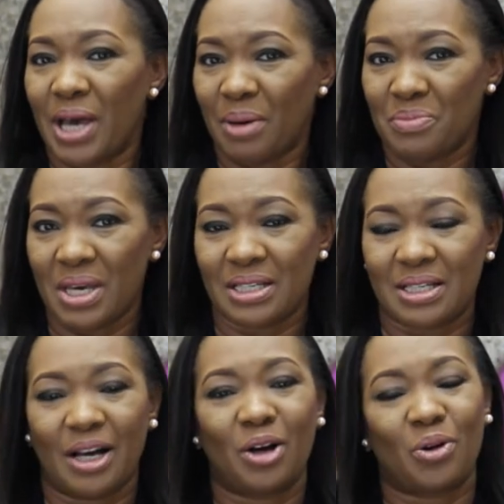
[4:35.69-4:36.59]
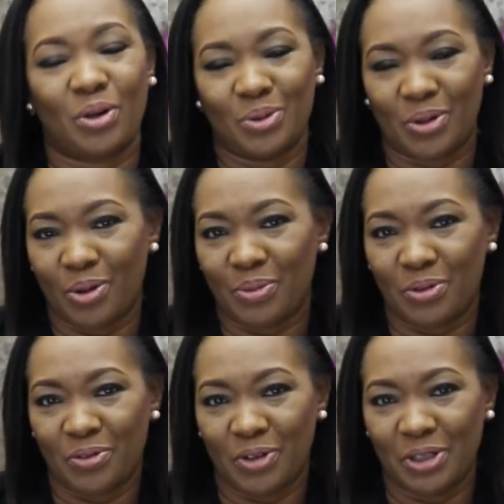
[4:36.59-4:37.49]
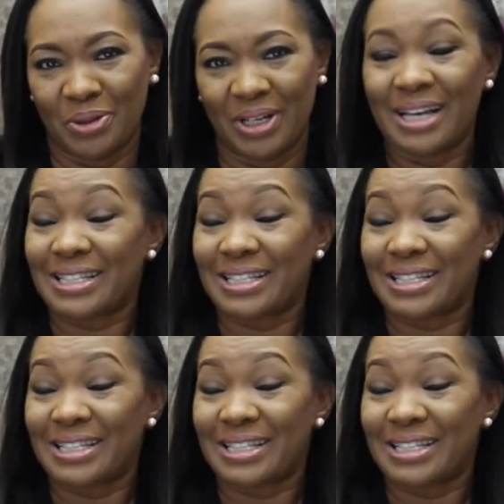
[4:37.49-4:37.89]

be amazed how God will come through for you.